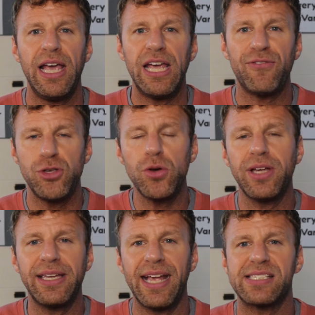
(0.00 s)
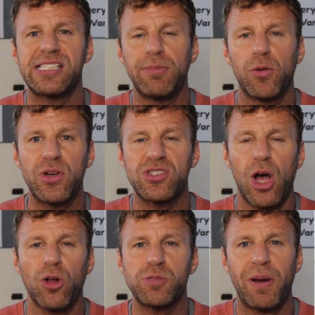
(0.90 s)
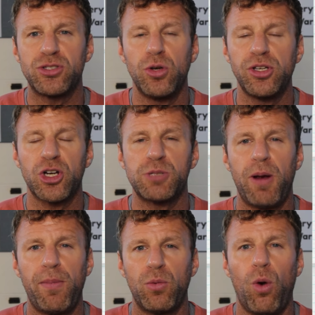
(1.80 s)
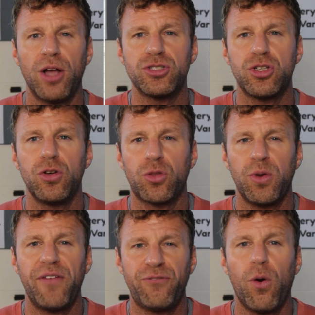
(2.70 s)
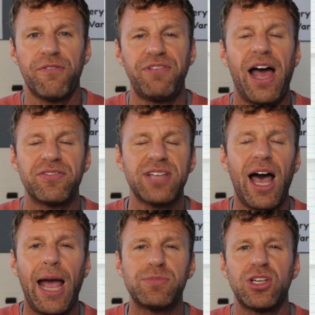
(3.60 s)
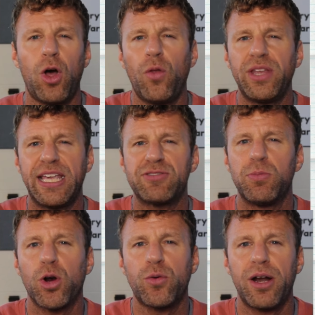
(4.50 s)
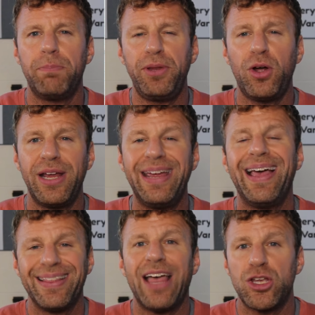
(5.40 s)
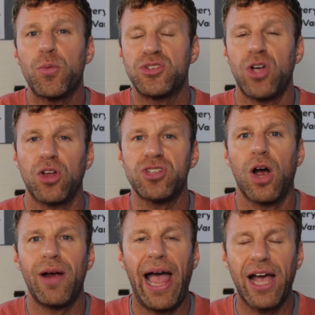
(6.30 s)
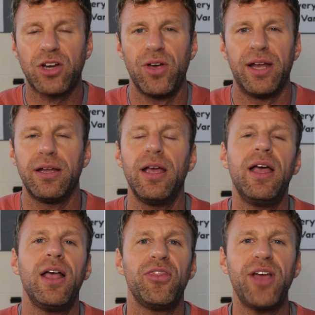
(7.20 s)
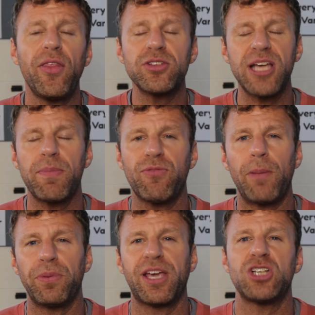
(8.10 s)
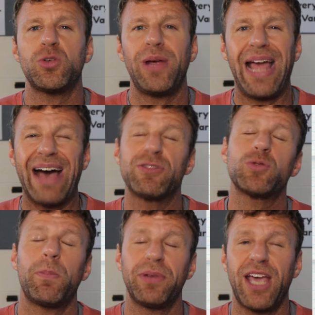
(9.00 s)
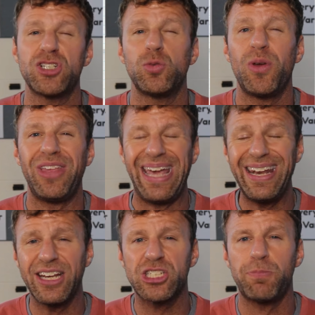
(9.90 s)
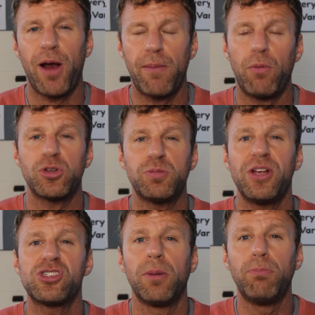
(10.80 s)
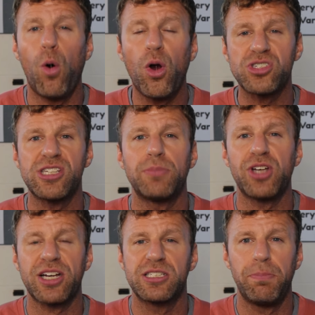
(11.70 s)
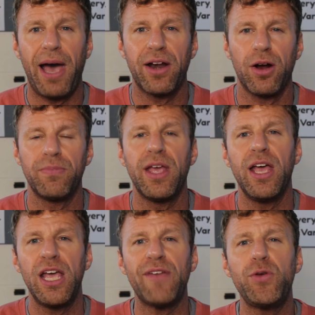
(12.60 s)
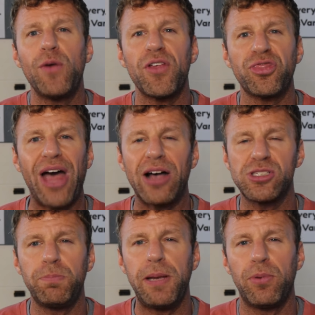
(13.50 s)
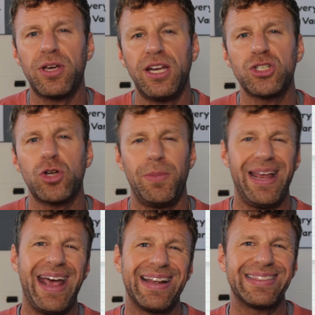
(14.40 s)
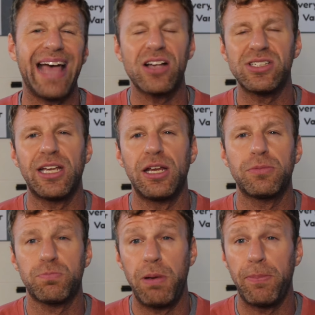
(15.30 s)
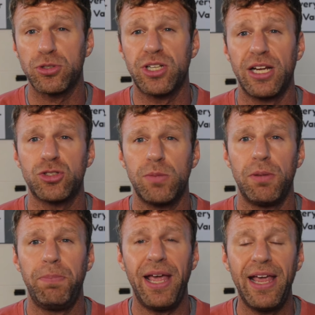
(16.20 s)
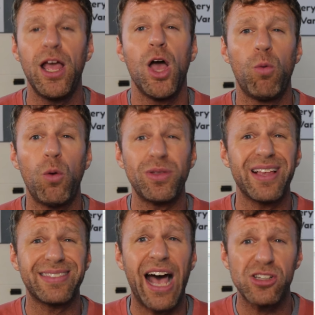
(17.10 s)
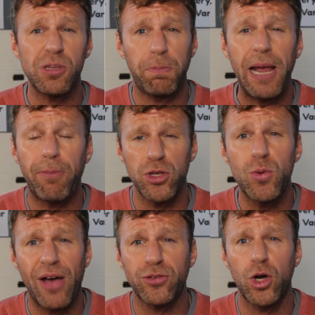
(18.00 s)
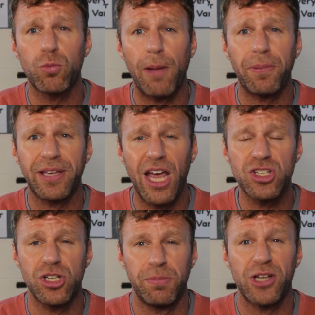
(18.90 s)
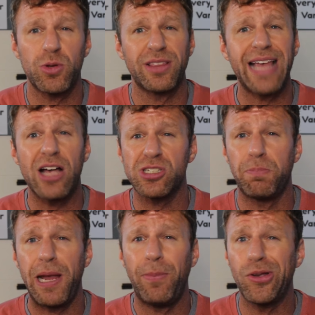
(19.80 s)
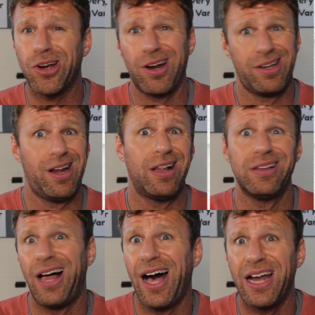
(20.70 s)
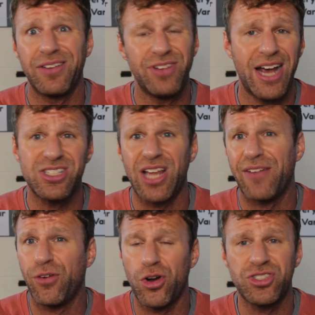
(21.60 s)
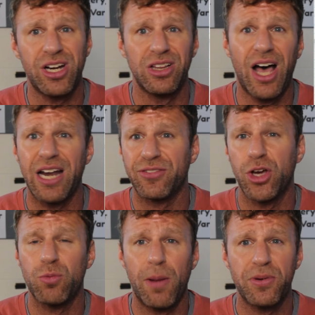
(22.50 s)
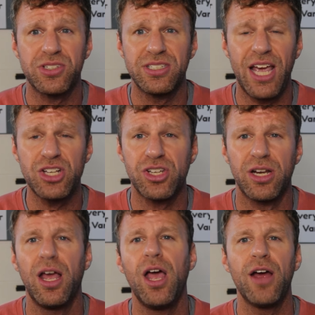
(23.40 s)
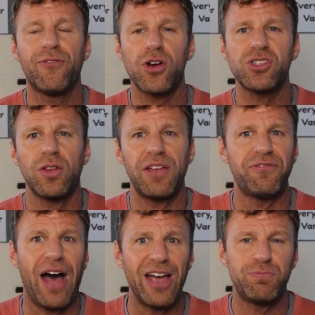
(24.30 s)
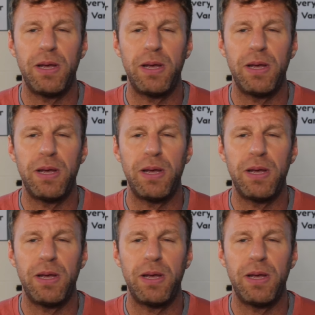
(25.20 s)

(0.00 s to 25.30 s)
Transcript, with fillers: If you could get similar results by doing your experiment one, two, three, four, five times, it only gives more credibility that your results are accurate. The other type of replication we have is replication within an experiment, which means the more subjects, the better. If you have 1,000 people getting treatment A and 1,000 getting people getting treatment B, well, with 1,000 people, you have good replication because with 1,000 people, you're going to get a lot of nice diversity and a lot of good representation versus only five